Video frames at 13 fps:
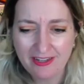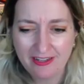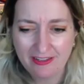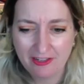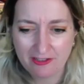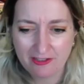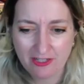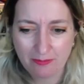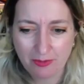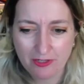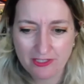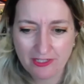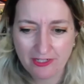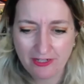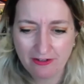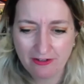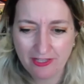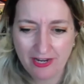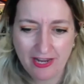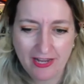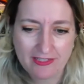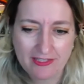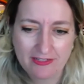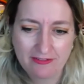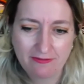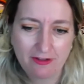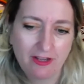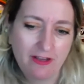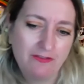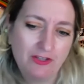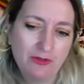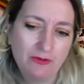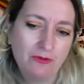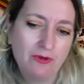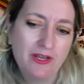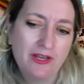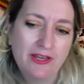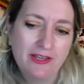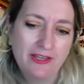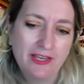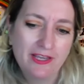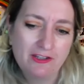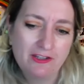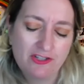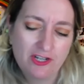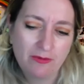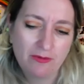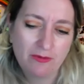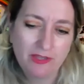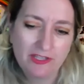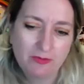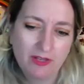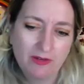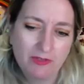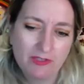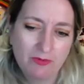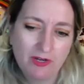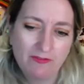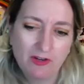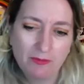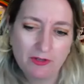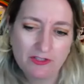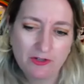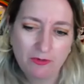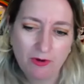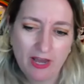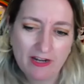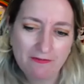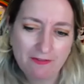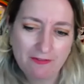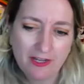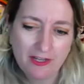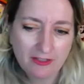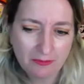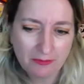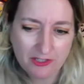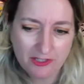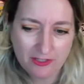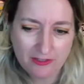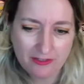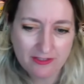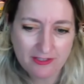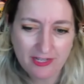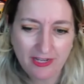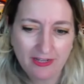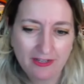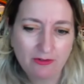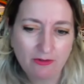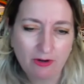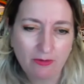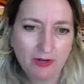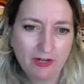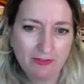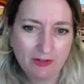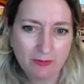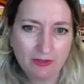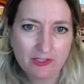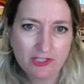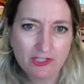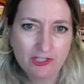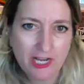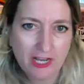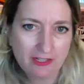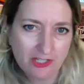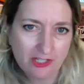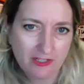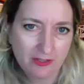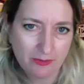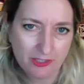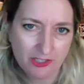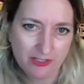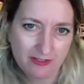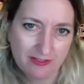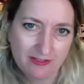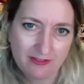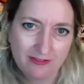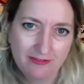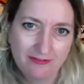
There's a person here that asked of you, can you share with us what was one of your most gratifying commissions and or one of your most challenging commissions?